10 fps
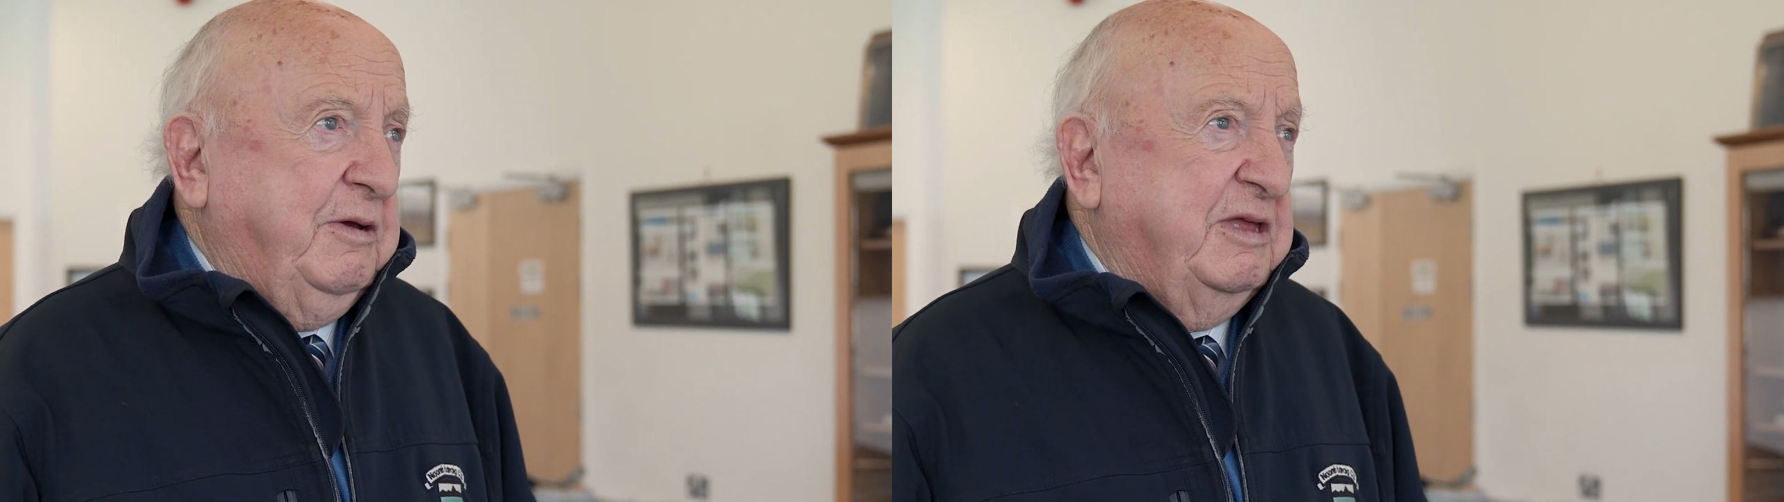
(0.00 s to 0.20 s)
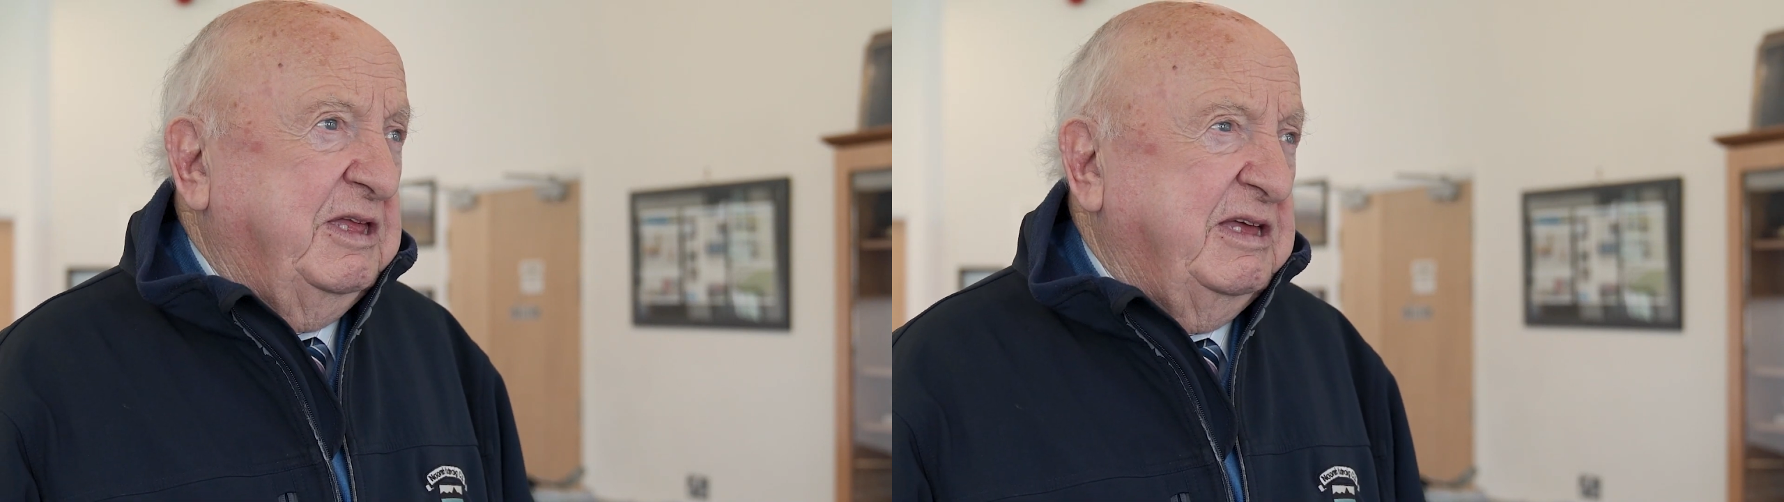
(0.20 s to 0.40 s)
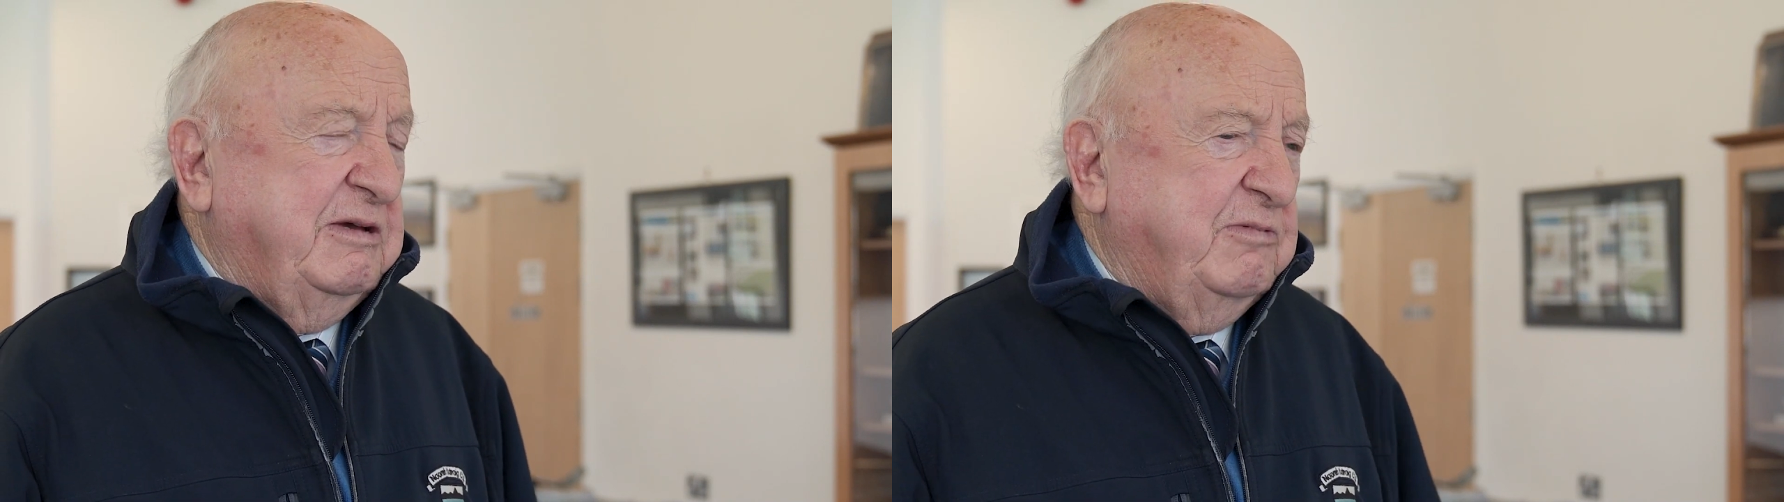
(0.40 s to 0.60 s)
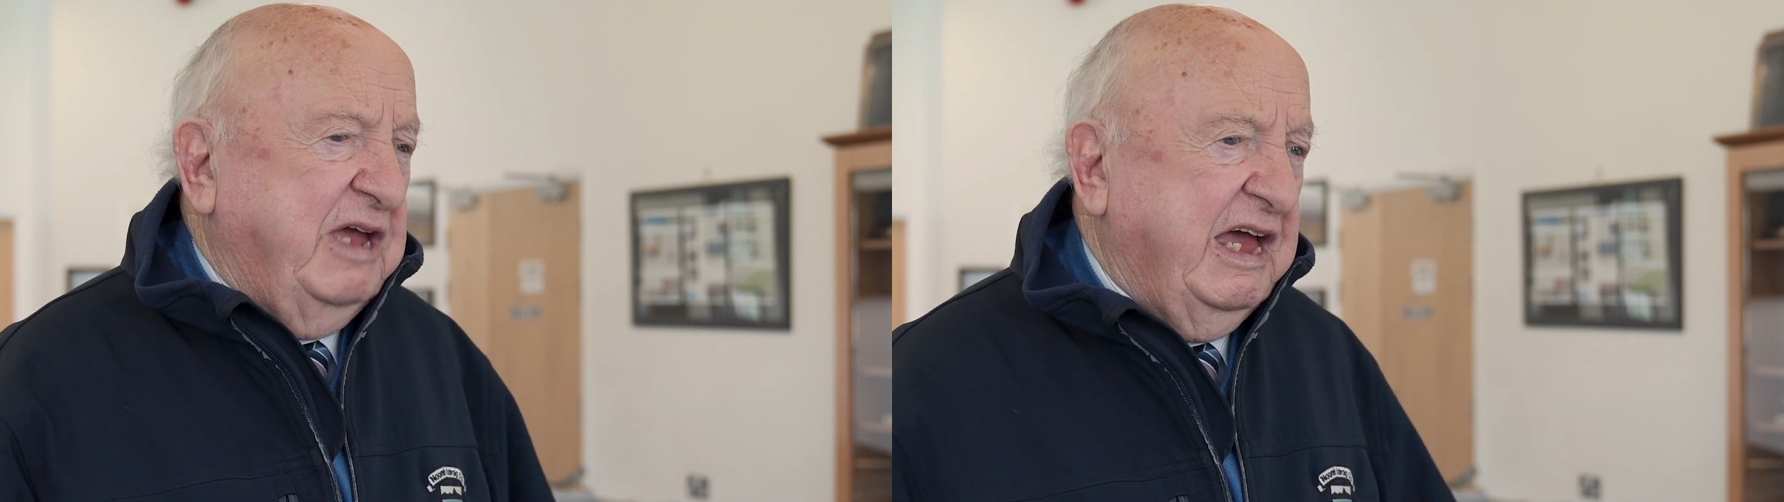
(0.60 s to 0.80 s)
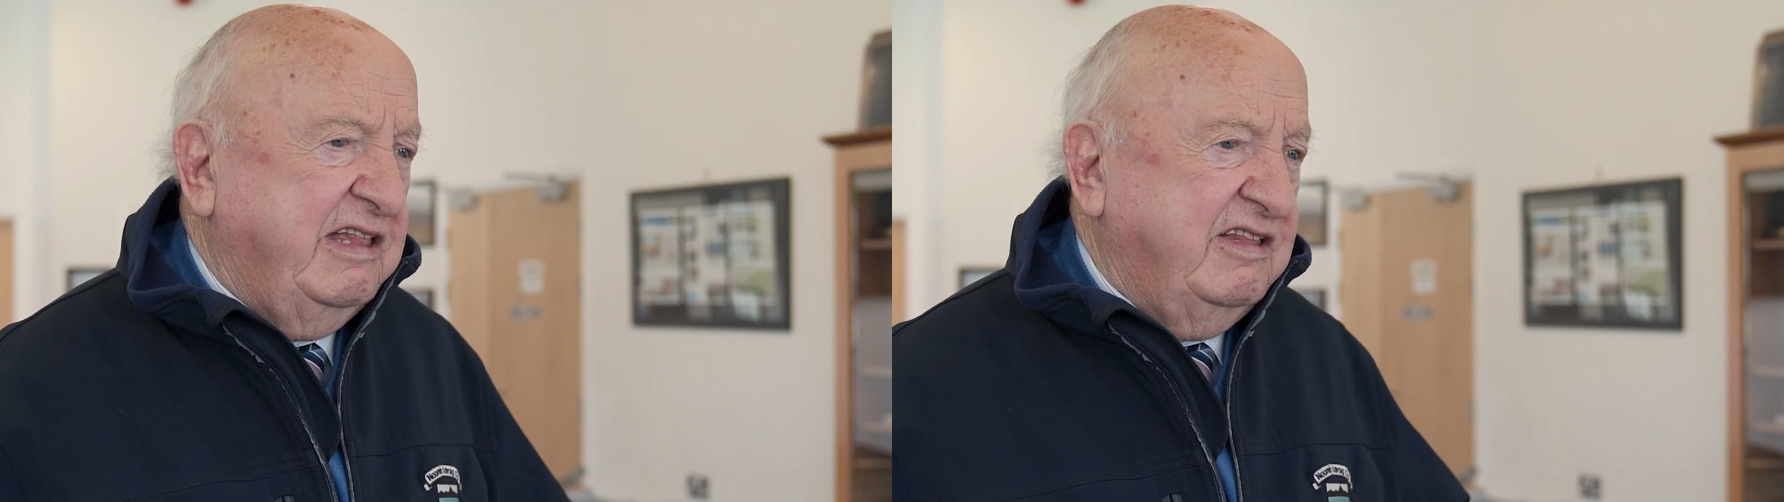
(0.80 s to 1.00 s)
we
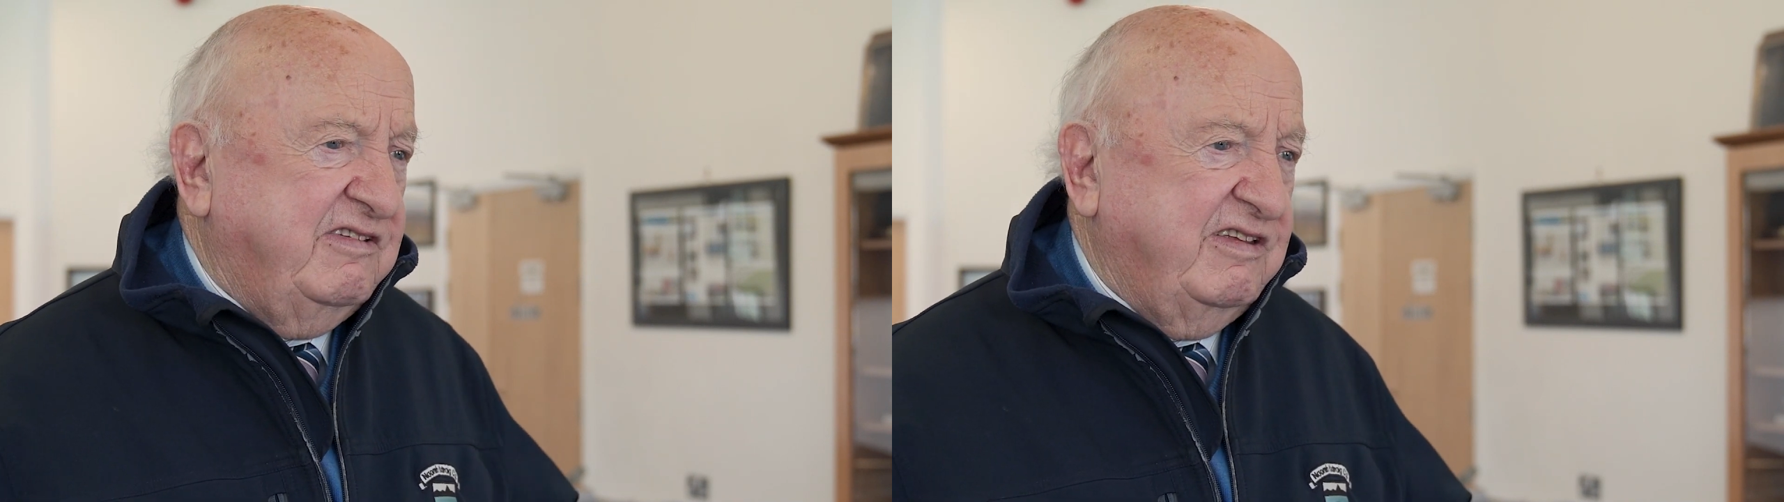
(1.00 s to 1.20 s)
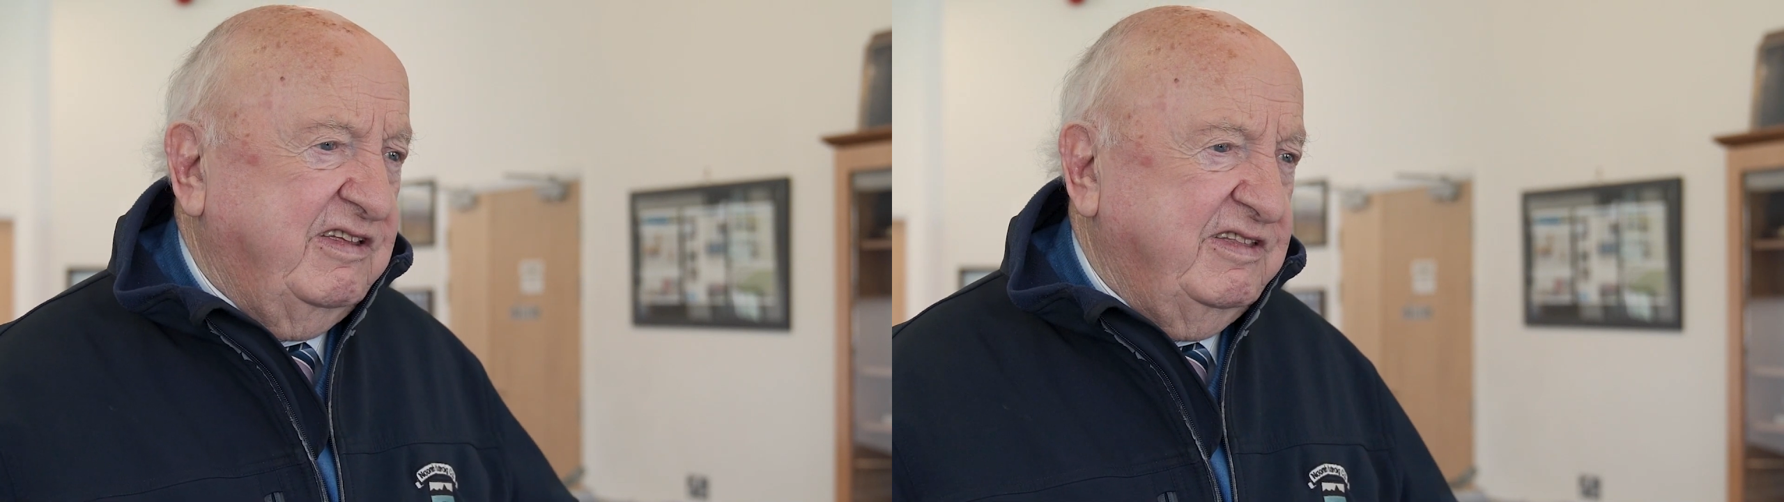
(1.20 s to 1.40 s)
hadn't